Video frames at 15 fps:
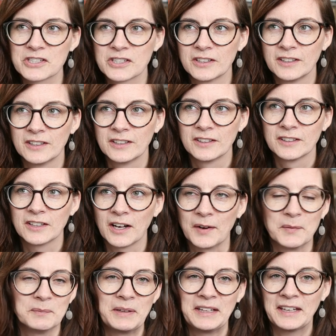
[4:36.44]

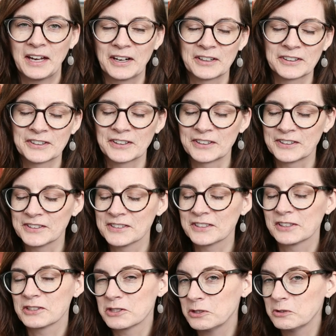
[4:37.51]
/ main
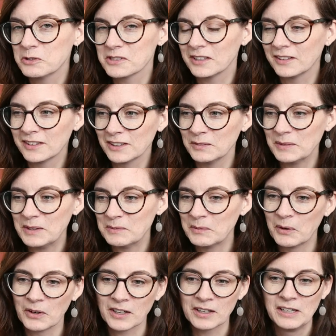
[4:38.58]
character's shoes a little bit
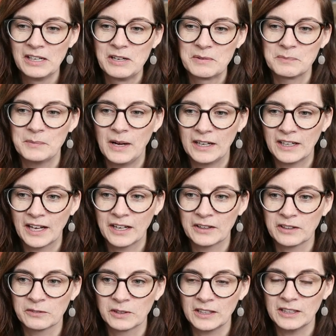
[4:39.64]
more, but
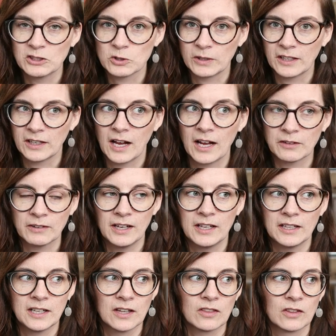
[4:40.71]
I really enjoyed it. I
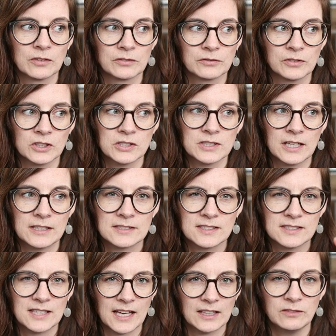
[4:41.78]
read the first and
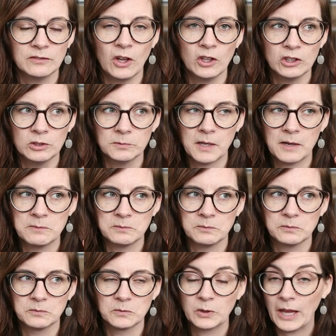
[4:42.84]
second volume. I
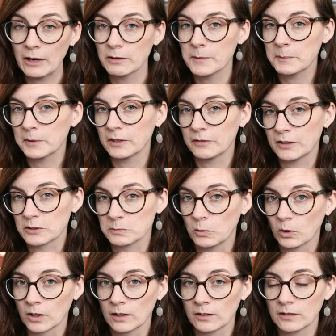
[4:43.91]
can't remember if there's
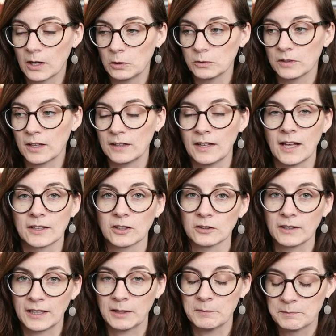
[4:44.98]
more out than that
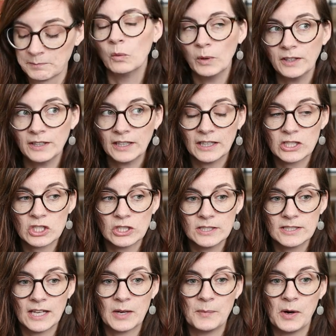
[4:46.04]
already. One thing I
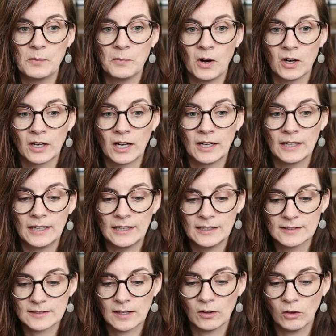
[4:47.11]
should say about manga
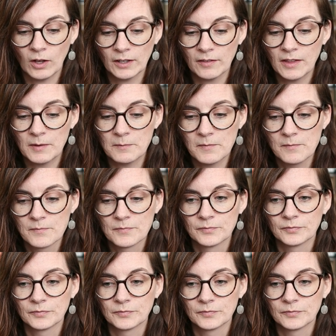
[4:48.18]
is a lot of them,